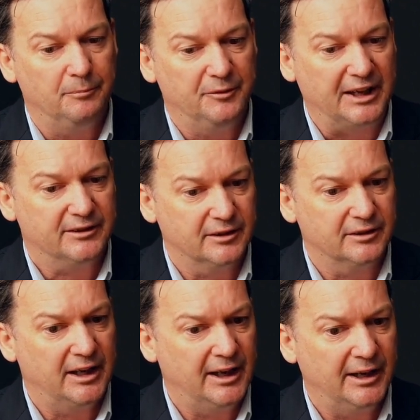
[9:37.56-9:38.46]
that's the
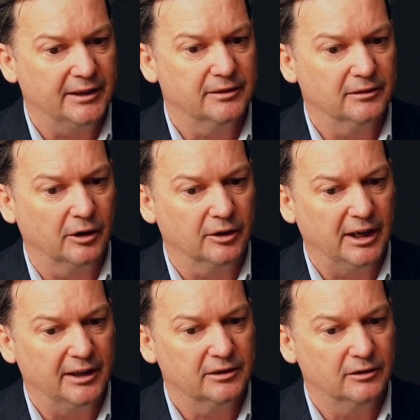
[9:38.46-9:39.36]
tagged
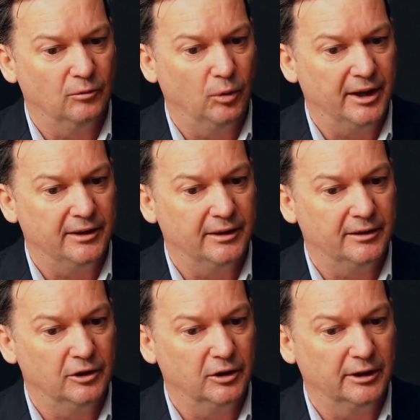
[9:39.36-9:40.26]
location where the
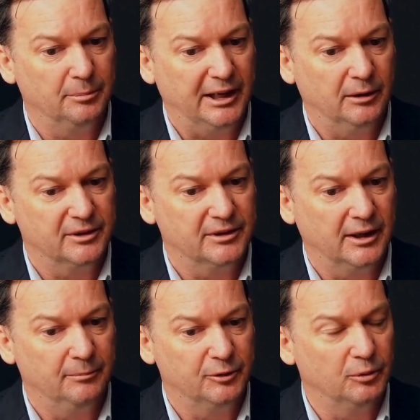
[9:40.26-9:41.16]
nuclear-powered
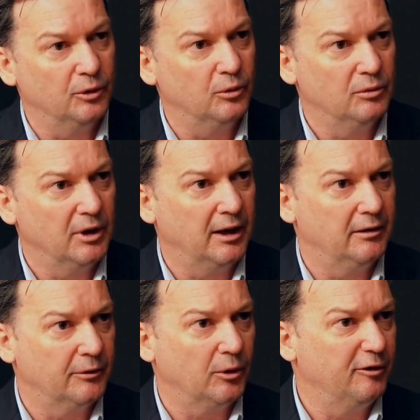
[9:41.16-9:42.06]
subs will
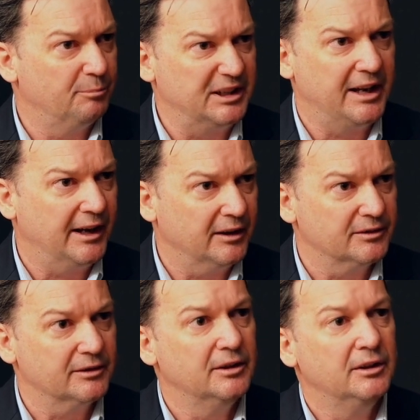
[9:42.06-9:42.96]
be
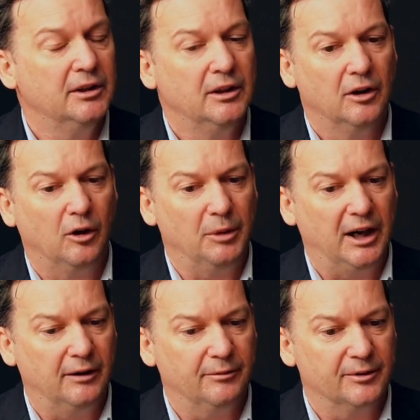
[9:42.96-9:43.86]
housed on
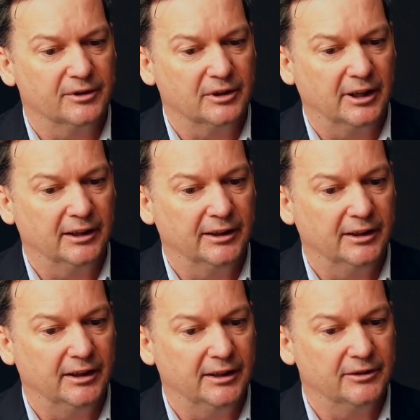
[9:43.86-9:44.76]
behalf of
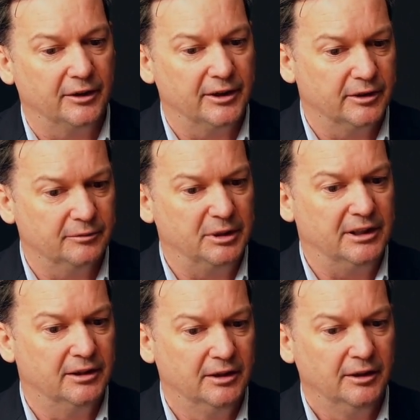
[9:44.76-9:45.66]
Australia. And so there's this
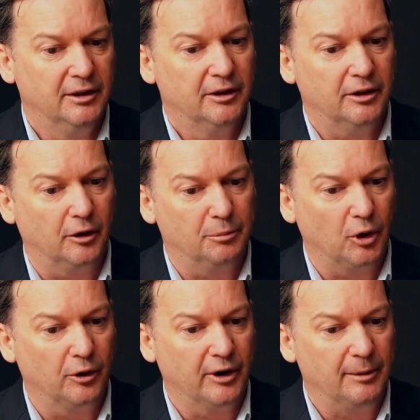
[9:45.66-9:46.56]
big,
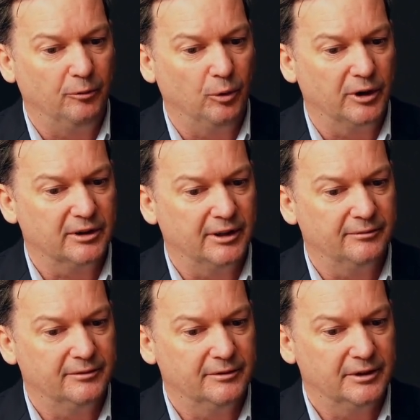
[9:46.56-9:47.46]
program of work.
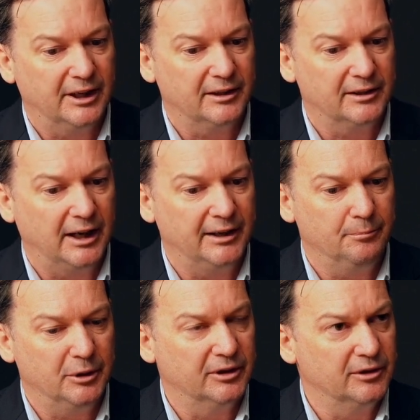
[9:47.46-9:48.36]
They've touted $8
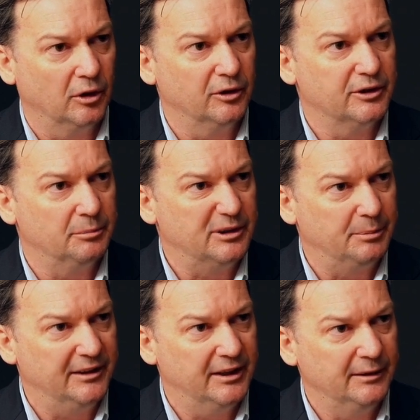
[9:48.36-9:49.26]
billion to be
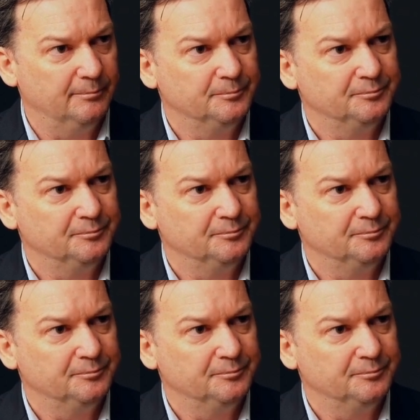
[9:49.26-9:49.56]
spent there.